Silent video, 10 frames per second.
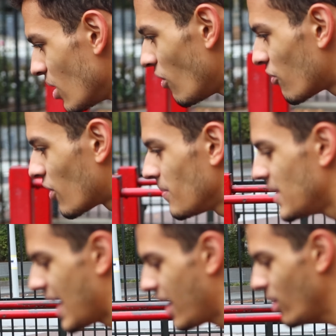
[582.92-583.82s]
go from
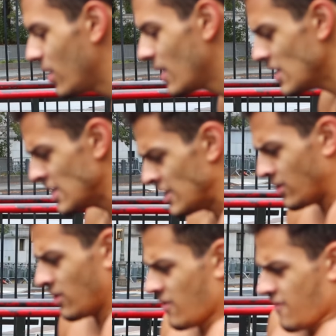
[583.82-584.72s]
the L
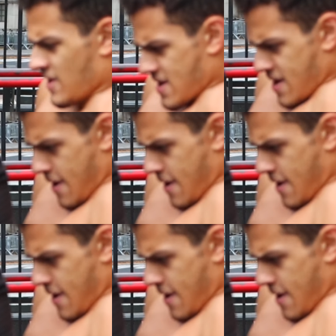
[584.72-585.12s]
to the V.